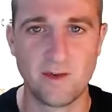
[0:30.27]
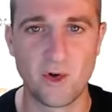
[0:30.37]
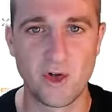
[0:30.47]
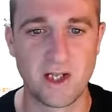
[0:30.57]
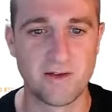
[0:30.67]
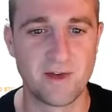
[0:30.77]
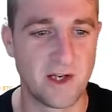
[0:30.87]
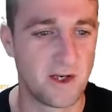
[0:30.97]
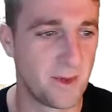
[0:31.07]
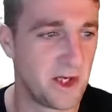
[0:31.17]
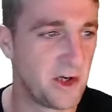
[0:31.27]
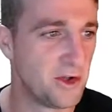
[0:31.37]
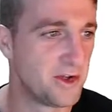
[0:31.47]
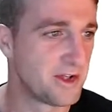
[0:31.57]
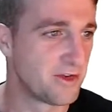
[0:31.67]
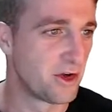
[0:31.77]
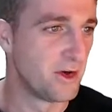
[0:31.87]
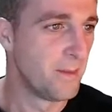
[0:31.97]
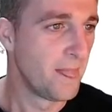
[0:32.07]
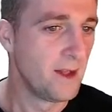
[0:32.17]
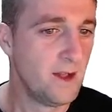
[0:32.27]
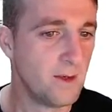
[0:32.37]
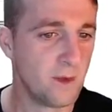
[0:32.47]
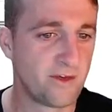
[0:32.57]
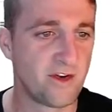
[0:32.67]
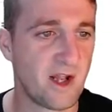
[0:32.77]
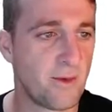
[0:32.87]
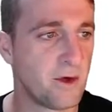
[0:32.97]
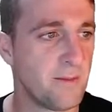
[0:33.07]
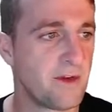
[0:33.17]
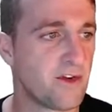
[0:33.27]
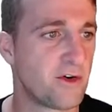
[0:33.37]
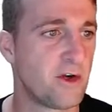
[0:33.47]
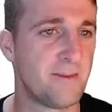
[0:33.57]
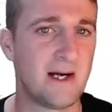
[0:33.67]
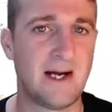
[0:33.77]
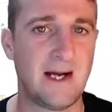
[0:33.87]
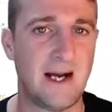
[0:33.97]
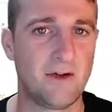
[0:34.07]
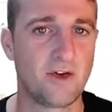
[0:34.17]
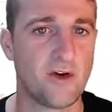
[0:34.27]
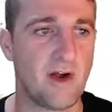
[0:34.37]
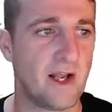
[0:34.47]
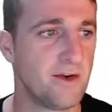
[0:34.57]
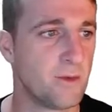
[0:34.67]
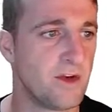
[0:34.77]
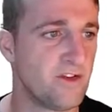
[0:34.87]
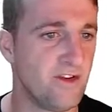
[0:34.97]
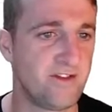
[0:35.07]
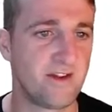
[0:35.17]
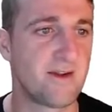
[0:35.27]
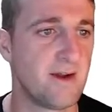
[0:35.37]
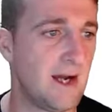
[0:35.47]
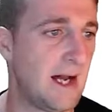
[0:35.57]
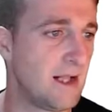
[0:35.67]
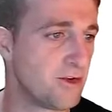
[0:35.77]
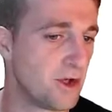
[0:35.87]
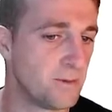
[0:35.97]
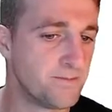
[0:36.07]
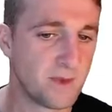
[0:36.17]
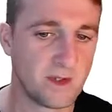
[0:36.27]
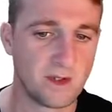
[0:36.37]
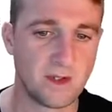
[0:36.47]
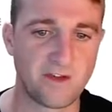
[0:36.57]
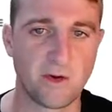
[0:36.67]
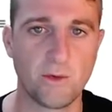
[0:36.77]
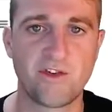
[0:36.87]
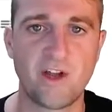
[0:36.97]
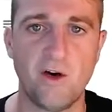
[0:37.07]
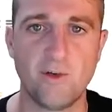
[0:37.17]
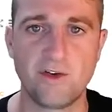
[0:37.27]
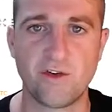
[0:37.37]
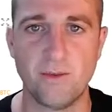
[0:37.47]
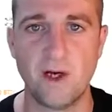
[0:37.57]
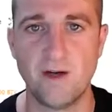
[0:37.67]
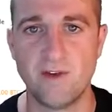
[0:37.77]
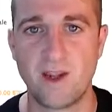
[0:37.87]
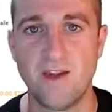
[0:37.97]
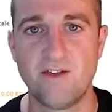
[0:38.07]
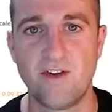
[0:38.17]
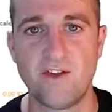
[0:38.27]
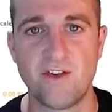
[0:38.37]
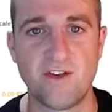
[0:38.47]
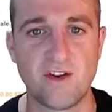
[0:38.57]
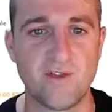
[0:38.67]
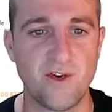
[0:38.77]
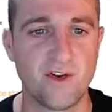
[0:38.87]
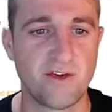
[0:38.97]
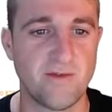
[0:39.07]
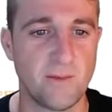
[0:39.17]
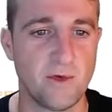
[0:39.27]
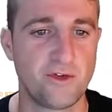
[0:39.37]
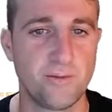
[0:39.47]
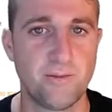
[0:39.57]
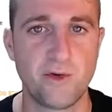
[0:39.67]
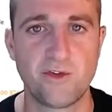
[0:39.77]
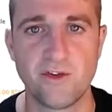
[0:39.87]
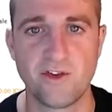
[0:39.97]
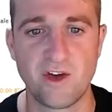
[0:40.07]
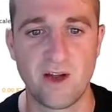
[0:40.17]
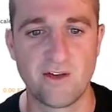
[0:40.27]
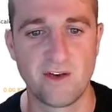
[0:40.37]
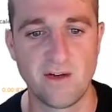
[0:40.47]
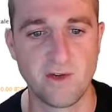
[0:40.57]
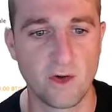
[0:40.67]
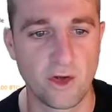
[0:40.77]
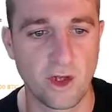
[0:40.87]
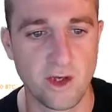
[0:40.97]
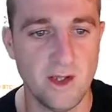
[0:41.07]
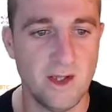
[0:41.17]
gallivanting away on holiday. So today we're going to be talking about Algorand, which is ticker ALGO. Like I said, we'll start off with some the key statistics first and then we'll jump over to the charts and have a look at